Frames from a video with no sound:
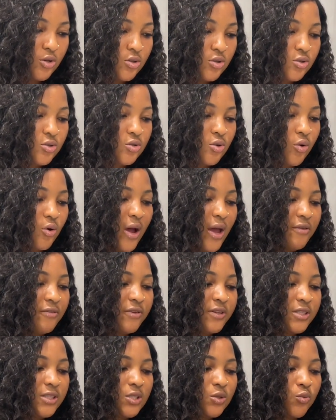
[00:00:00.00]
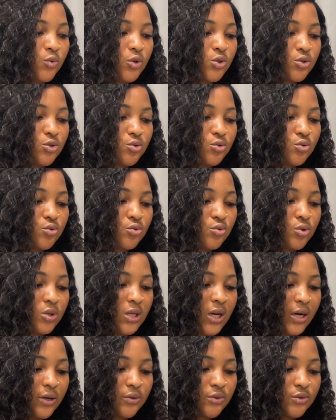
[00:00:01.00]
So everything was
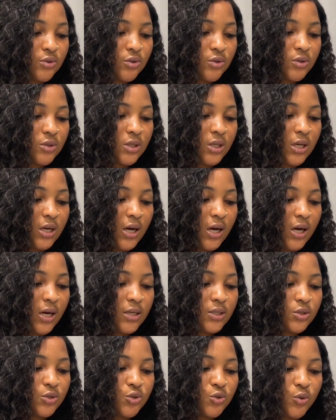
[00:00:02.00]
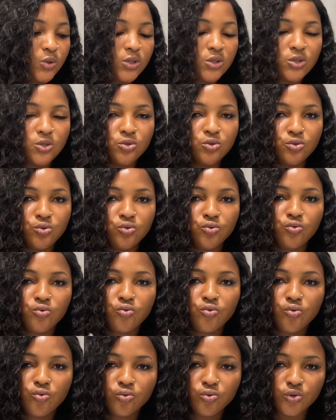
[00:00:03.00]
2,000
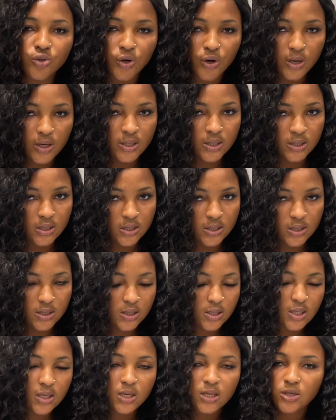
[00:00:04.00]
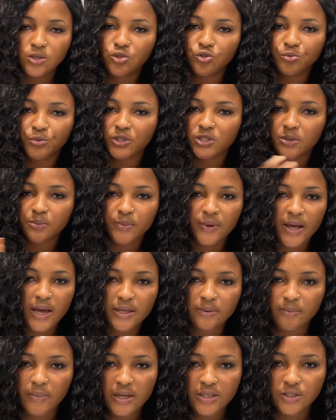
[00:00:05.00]
$422. You multiply
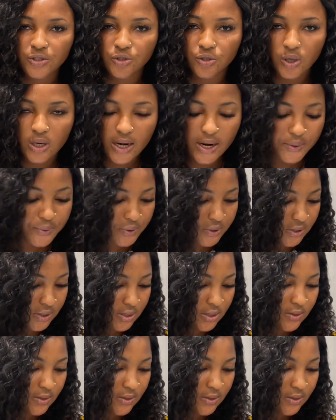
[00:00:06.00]
it by the dollar rate.